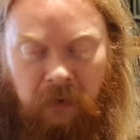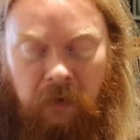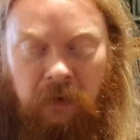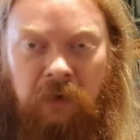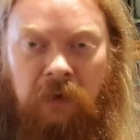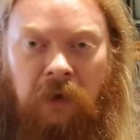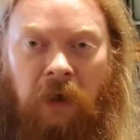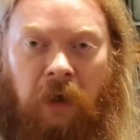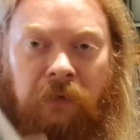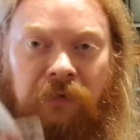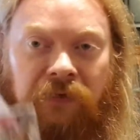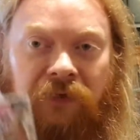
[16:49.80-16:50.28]

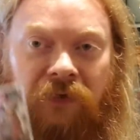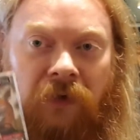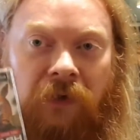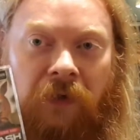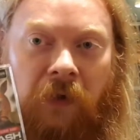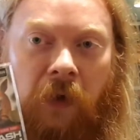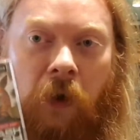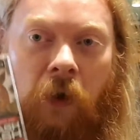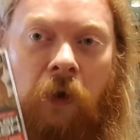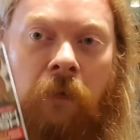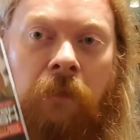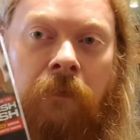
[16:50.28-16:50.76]
goes to
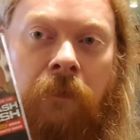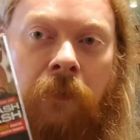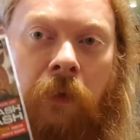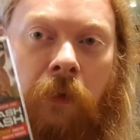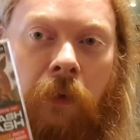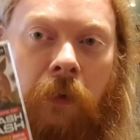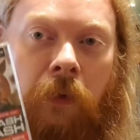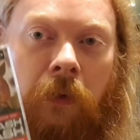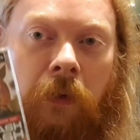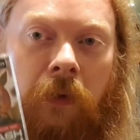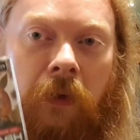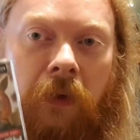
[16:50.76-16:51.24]
the
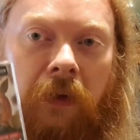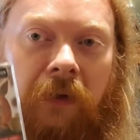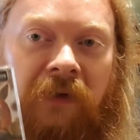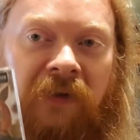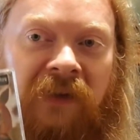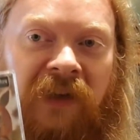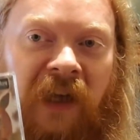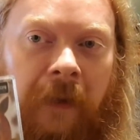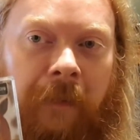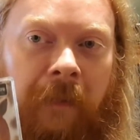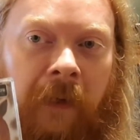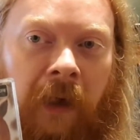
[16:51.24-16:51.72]
humble
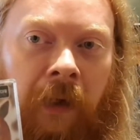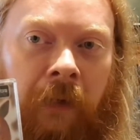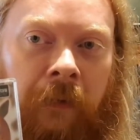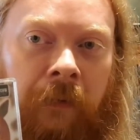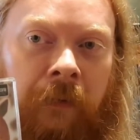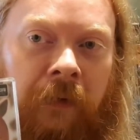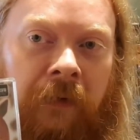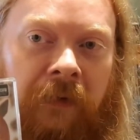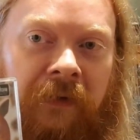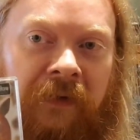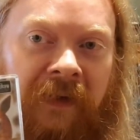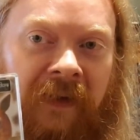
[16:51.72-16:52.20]

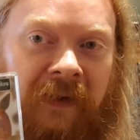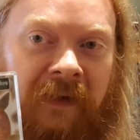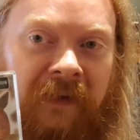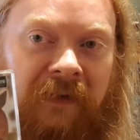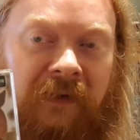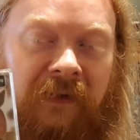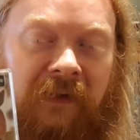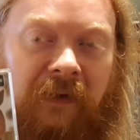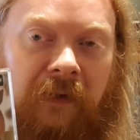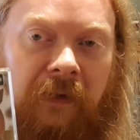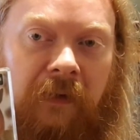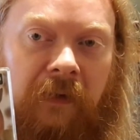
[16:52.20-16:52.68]
demo
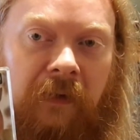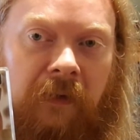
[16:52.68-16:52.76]
disc.